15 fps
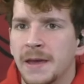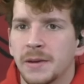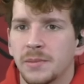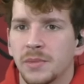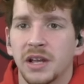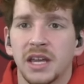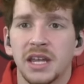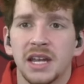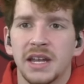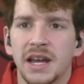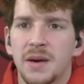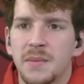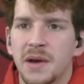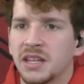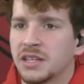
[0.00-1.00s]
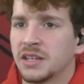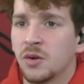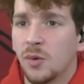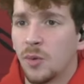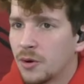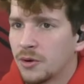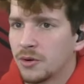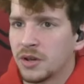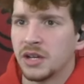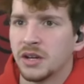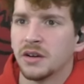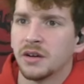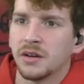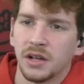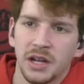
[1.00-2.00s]
Breaking it down by the quarter
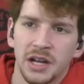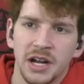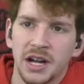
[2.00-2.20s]
here,